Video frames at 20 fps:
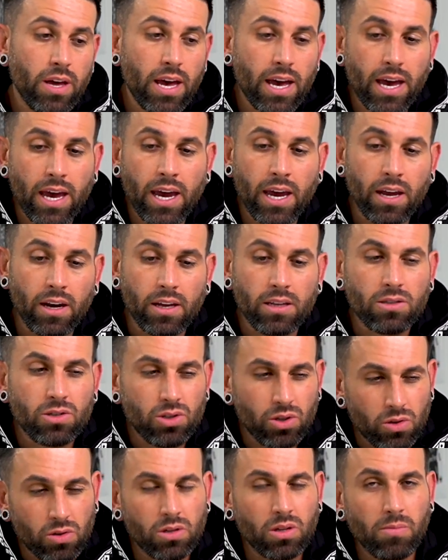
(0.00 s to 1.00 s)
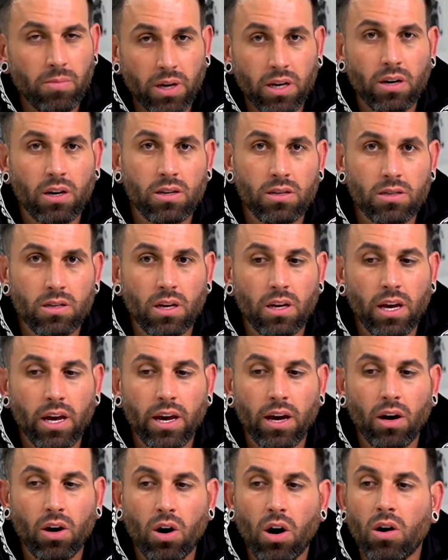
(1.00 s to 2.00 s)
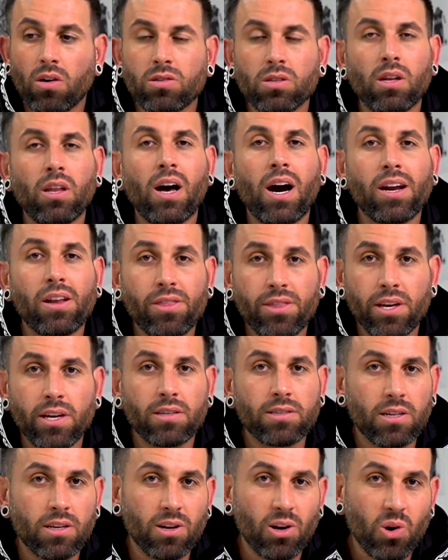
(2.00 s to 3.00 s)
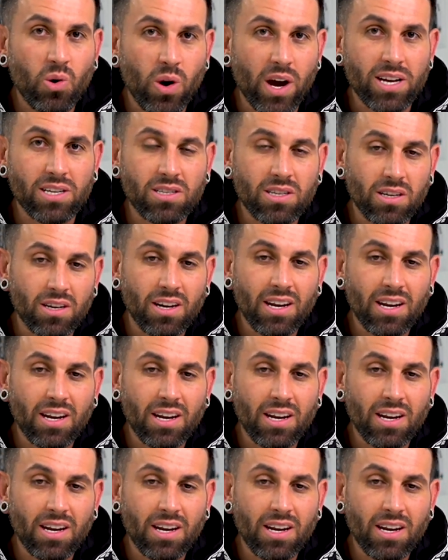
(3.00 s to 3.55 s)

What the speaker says: and it's usually because it calls a lot of things into question.